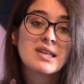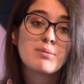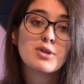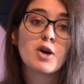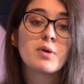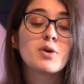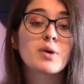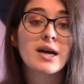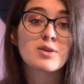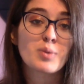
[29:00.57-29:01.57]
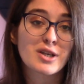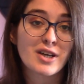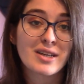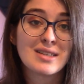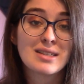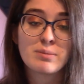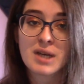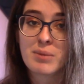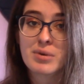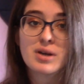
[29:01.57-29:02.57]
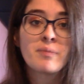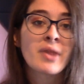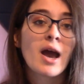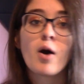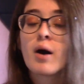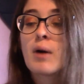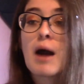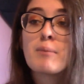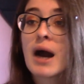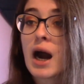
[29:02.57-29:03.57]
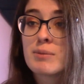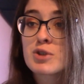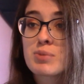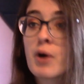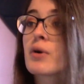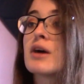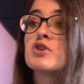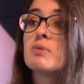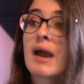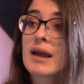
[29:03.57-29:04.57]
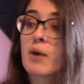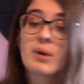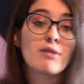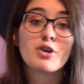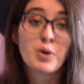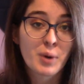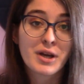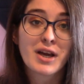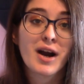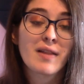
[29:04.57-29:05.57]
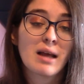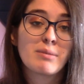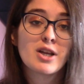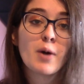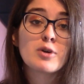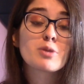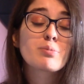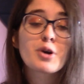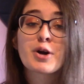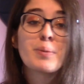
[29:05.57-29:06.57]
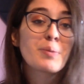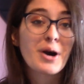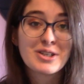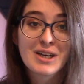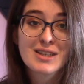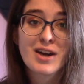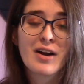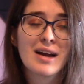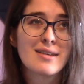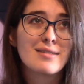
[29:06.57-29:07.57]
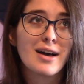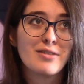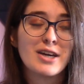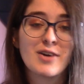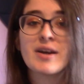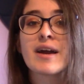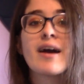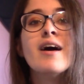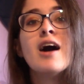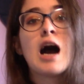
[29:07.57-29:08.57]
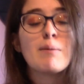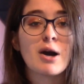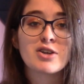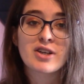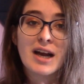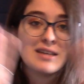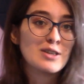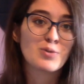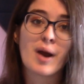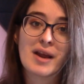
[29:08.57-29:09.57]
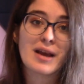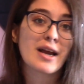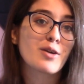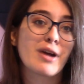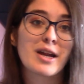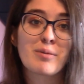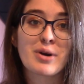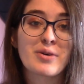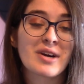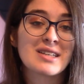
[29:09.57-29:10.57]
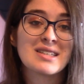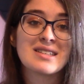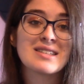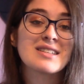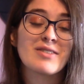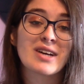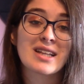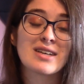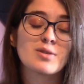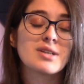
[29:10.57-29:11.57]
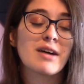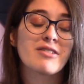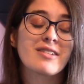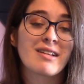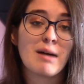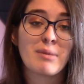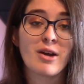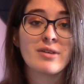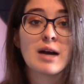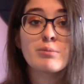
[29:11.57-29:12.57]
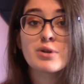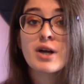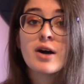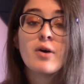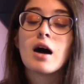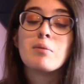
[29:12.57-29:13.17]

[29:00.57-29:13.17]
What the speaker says: down below what you guys worked on in September, how much progress you made on whatever you're working on. Let me know what your current projects are. I love hearing about your guys' writing and writing progresses and stuff like that, so definitely let me know down below.